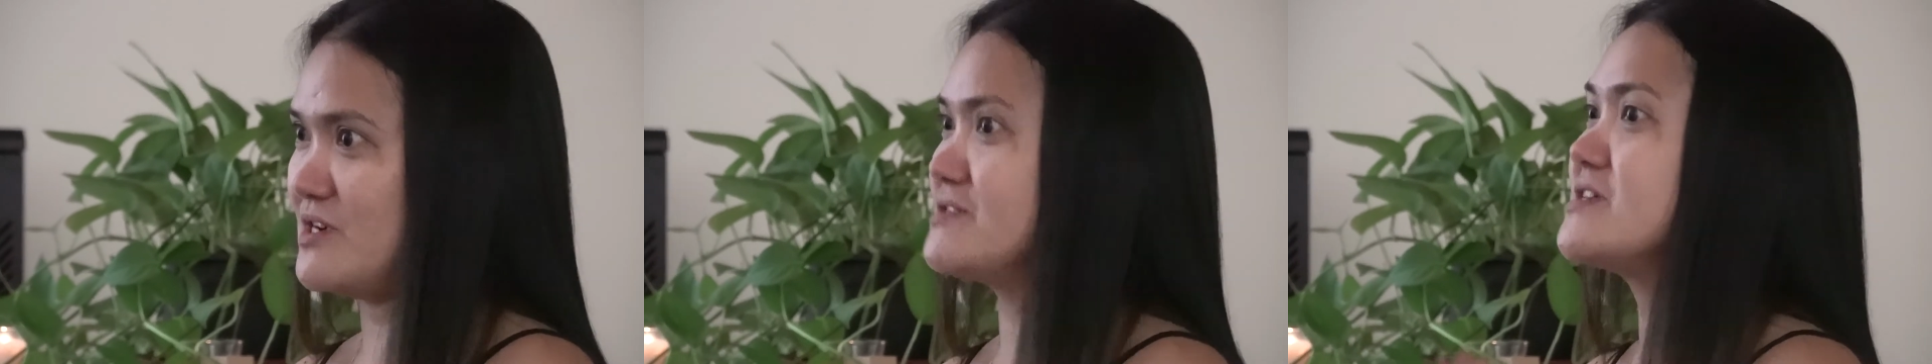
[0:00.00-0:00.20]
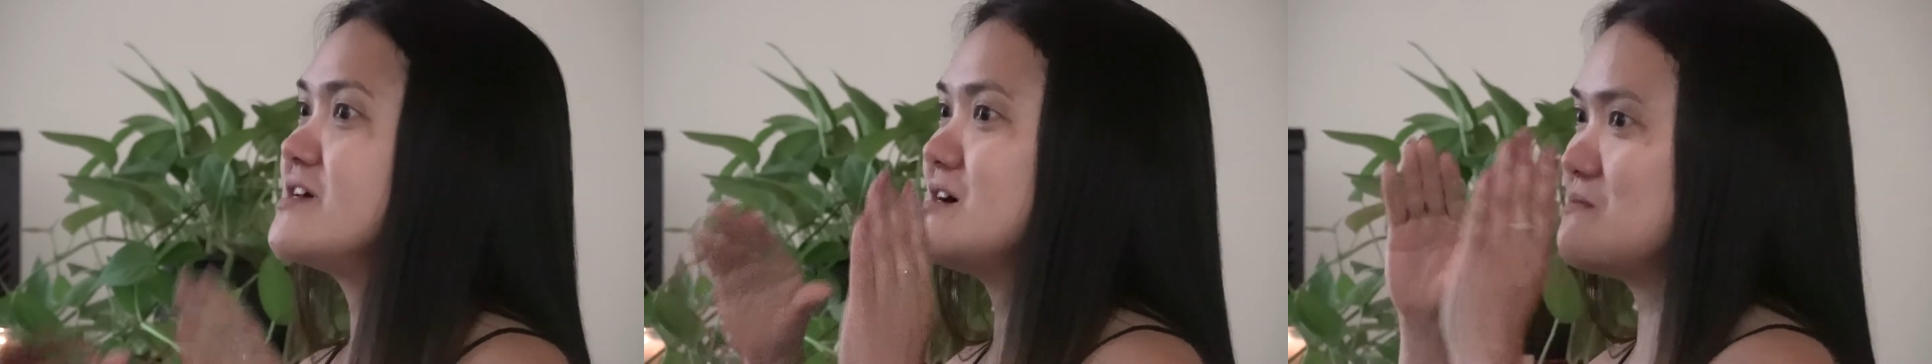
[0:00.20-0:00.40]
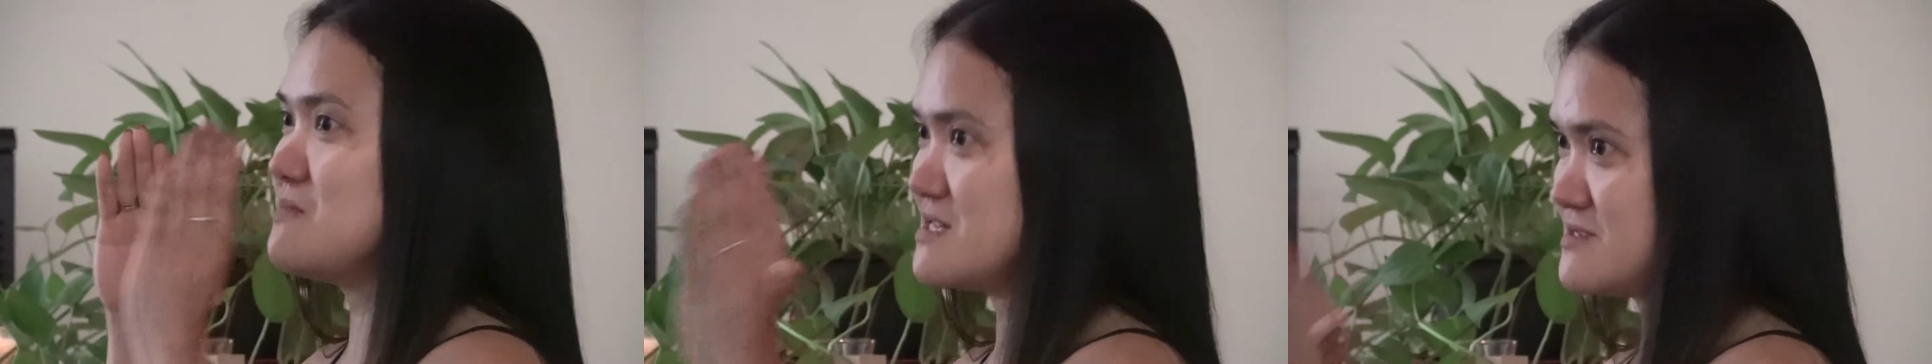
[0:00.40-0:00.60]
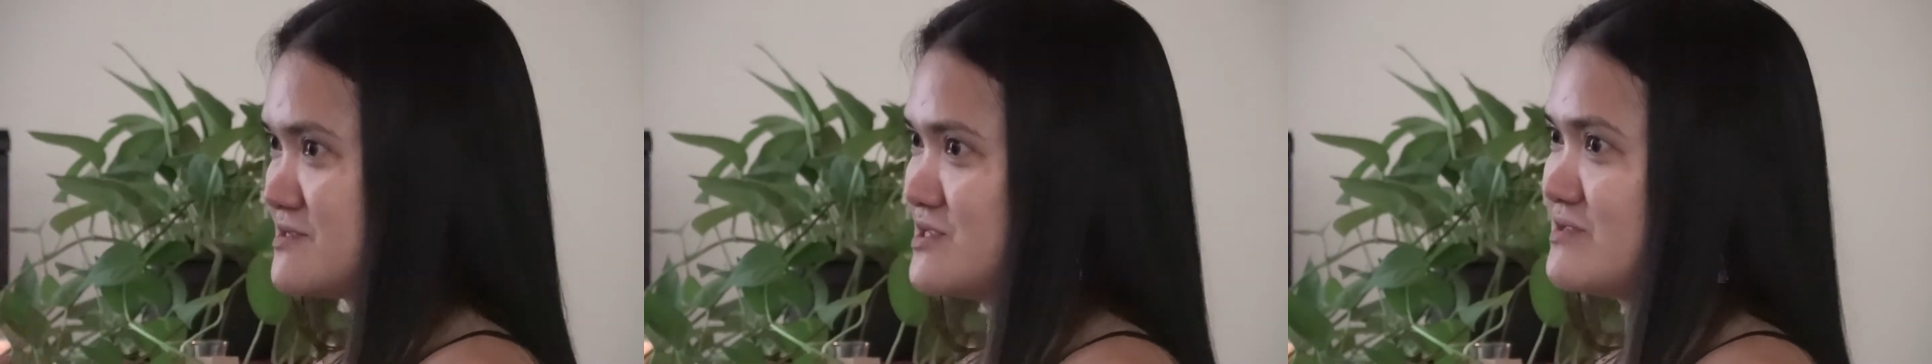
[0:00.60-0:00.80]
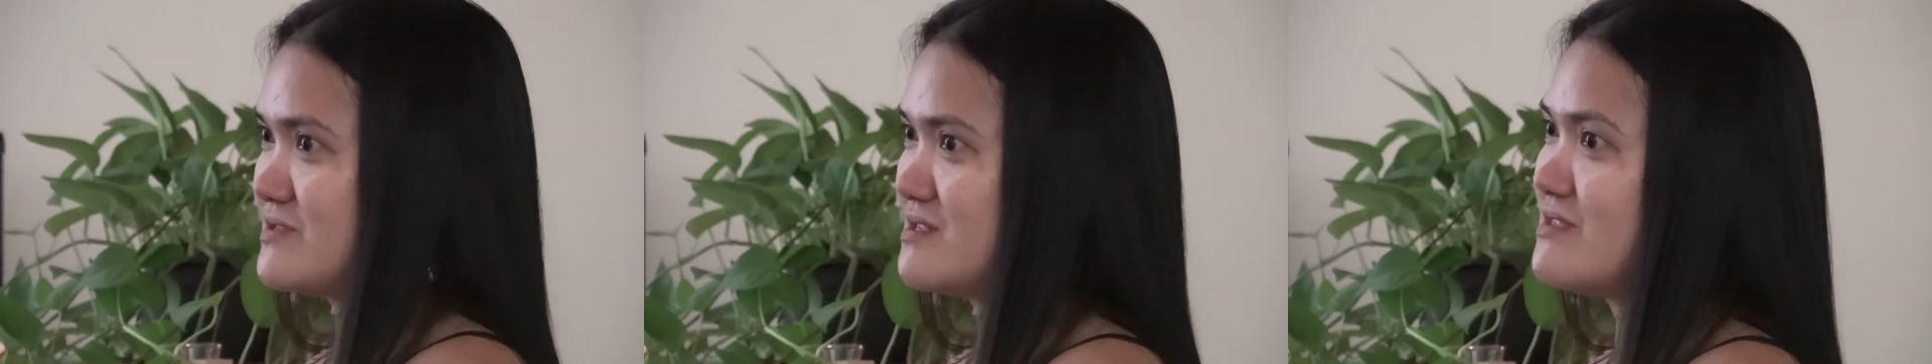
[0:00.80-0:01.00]
They have a
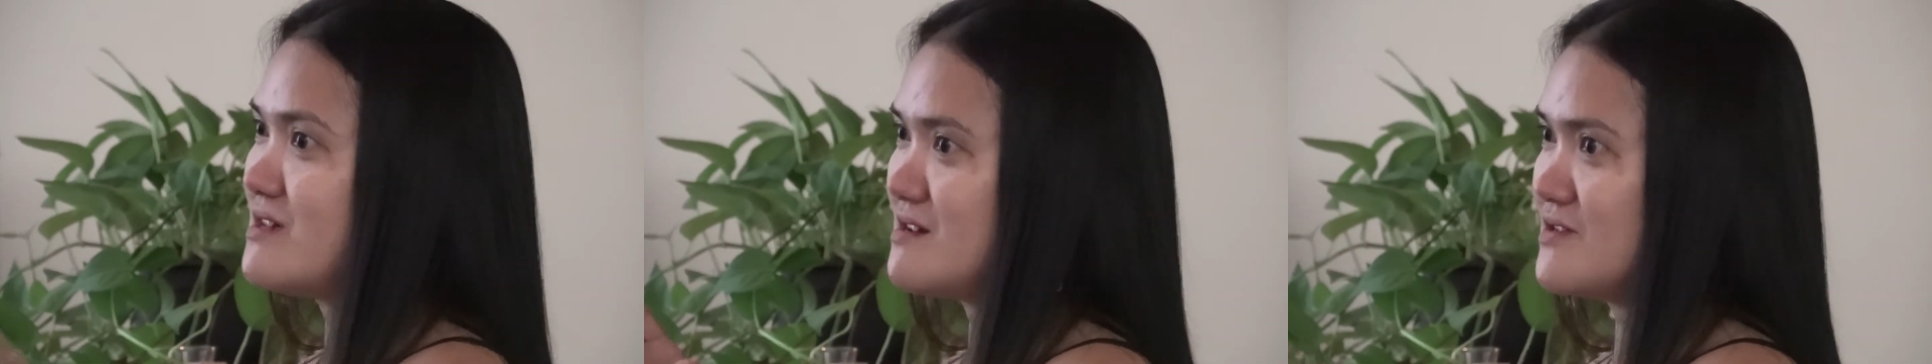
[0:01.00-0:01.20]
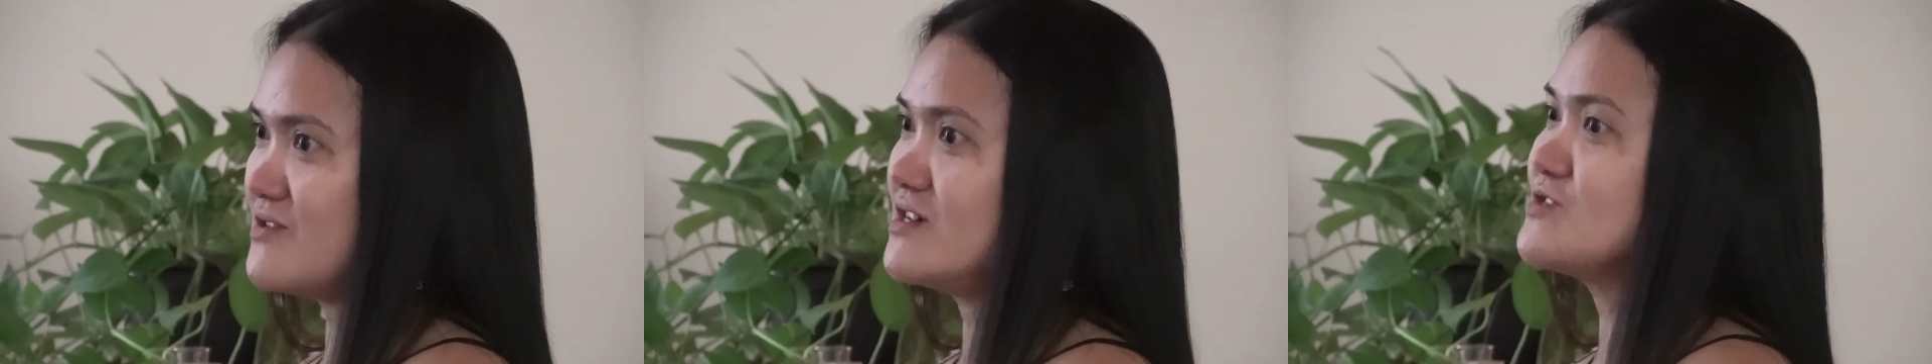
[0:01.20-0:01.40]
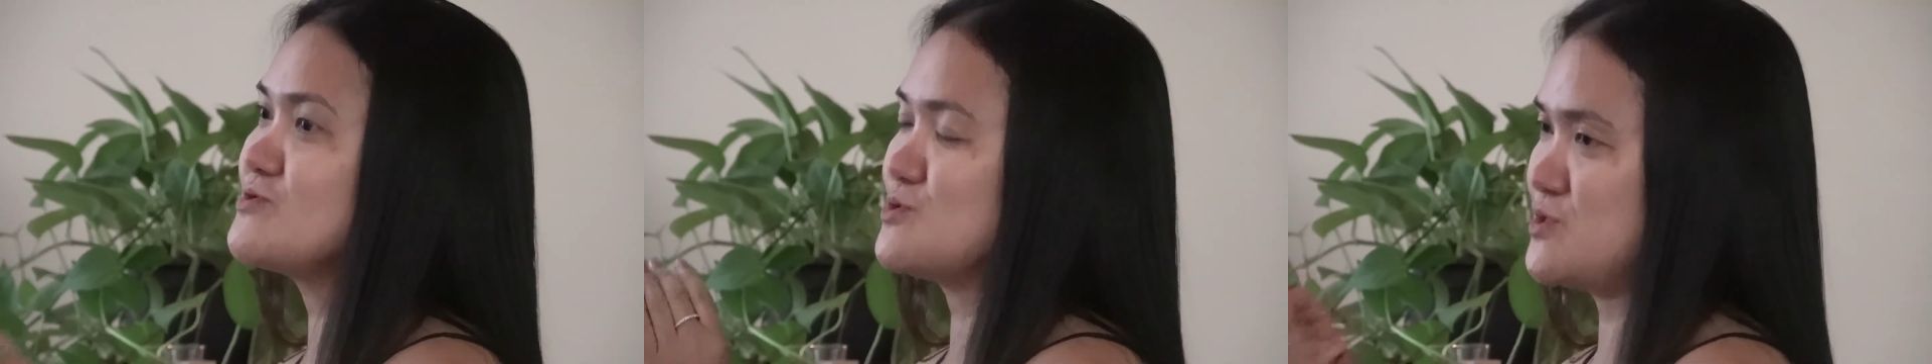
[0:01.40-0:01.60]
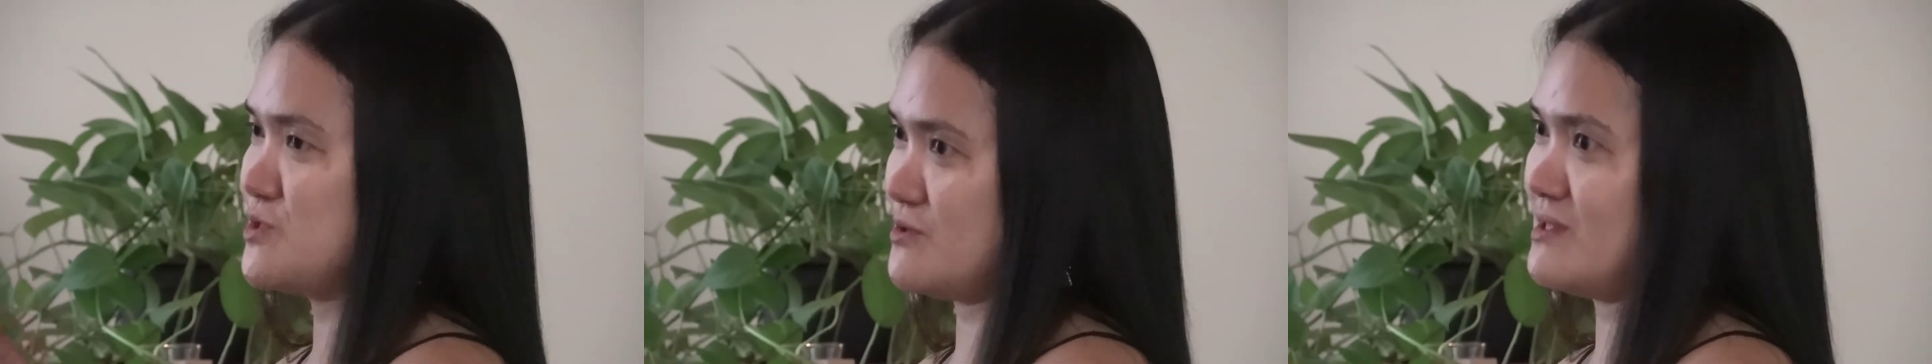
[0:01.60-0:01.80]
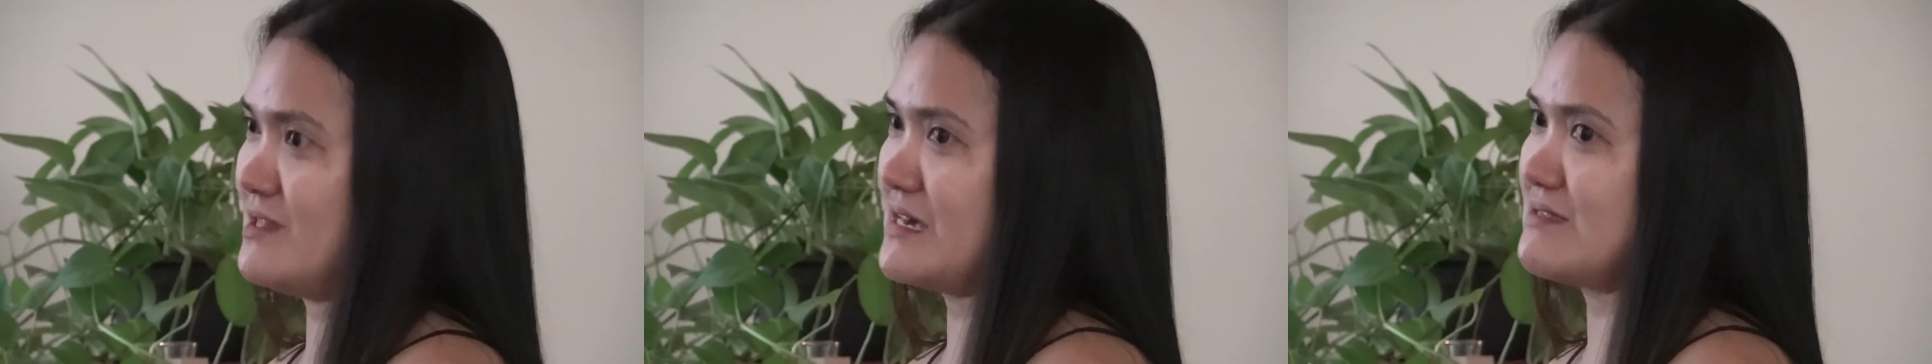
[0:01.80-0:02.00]
certain area to
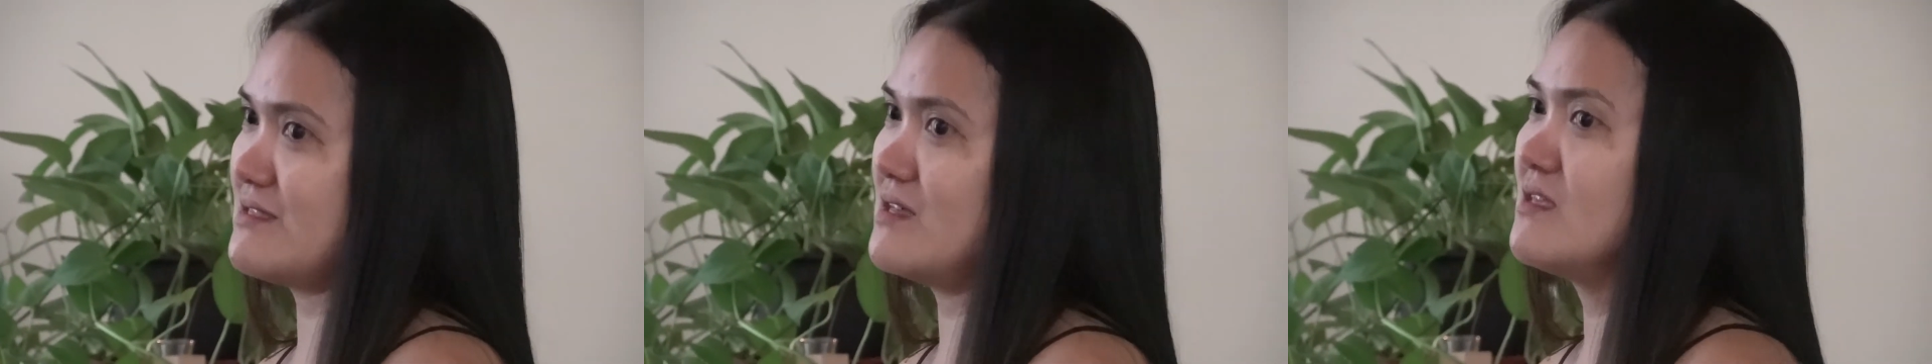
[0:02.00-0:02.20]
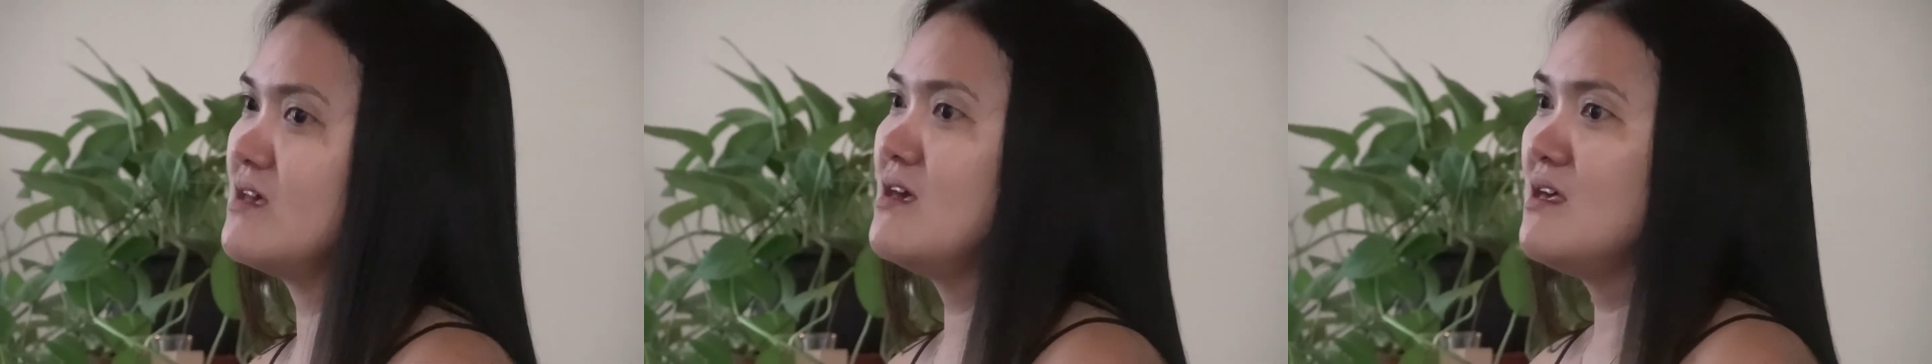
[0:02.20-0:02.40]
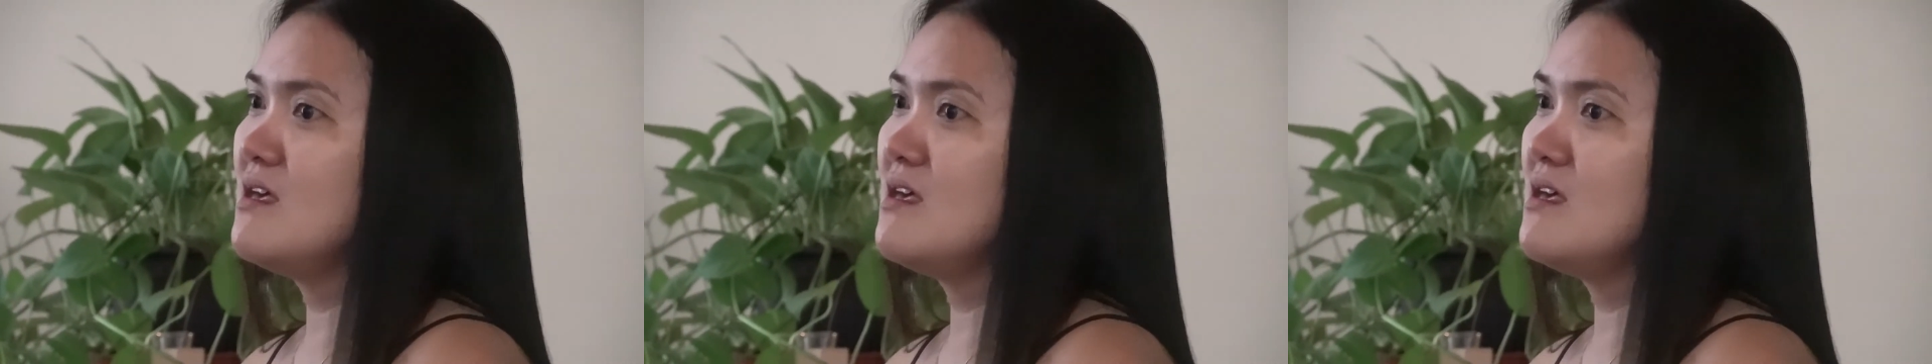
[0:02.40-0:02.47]
do like that.